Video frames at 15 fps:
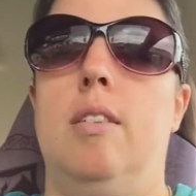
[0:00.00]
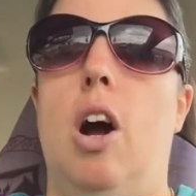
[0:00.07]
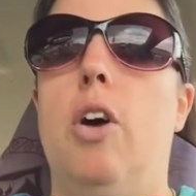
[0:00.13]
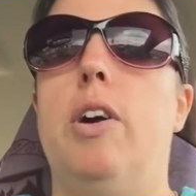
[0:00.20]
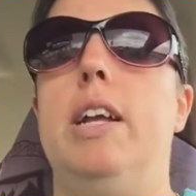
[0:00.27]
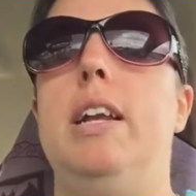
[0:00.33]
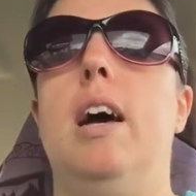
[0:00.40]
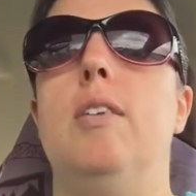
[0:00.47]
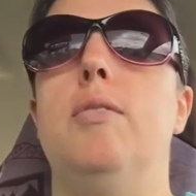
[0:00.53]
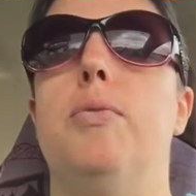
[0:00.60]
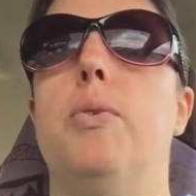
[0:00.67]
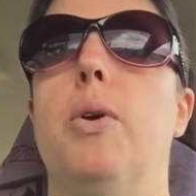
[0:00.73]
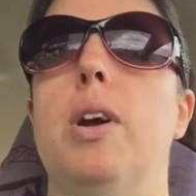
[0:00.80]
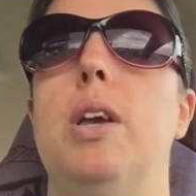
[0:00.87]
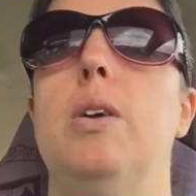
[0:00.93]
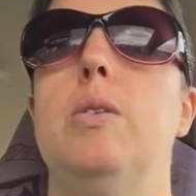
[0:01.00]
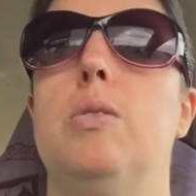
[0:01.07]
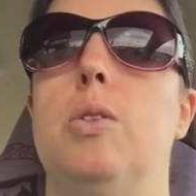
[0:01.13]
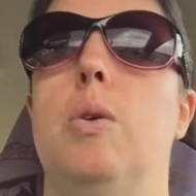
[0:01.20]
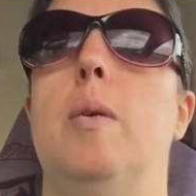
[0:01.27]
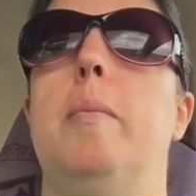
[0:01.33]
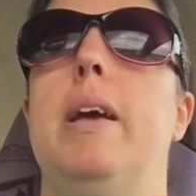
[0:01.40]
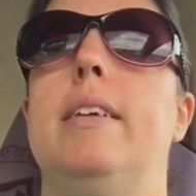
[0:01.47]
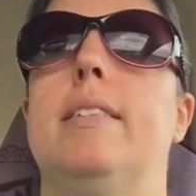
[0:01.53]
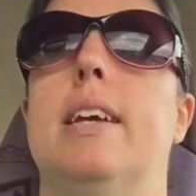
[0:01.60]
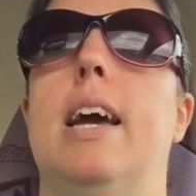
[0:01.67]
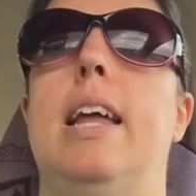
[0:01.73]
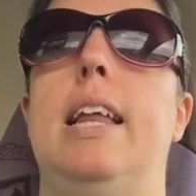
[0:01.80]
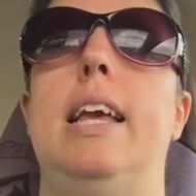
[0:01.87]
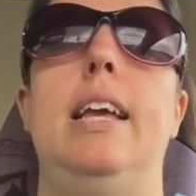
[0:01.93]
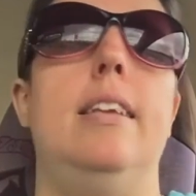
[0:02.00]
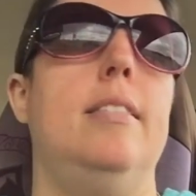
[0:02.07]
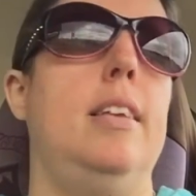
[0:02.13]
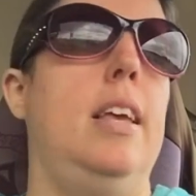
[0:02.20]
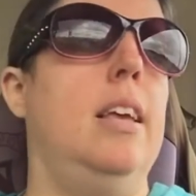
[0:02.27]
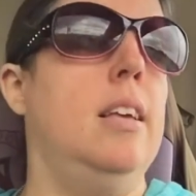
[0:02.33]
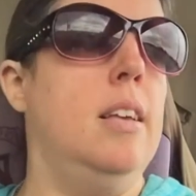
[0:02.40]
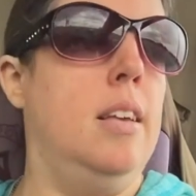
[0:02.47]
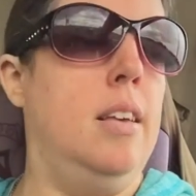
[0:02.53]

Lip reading: already done for you, so it makes it kind of easy.